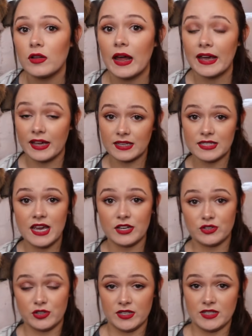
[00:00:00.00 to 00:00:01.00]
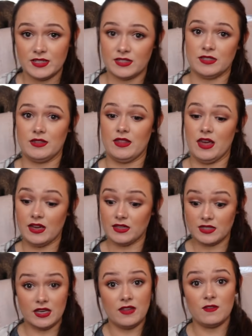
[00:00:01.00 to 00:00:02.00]
like Tetris
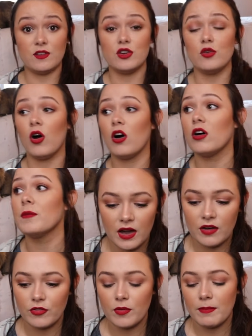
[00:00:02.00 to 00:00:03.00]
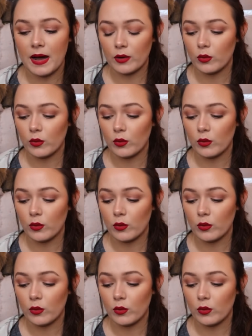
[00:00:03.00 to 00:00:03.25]
things in the U-Haul of my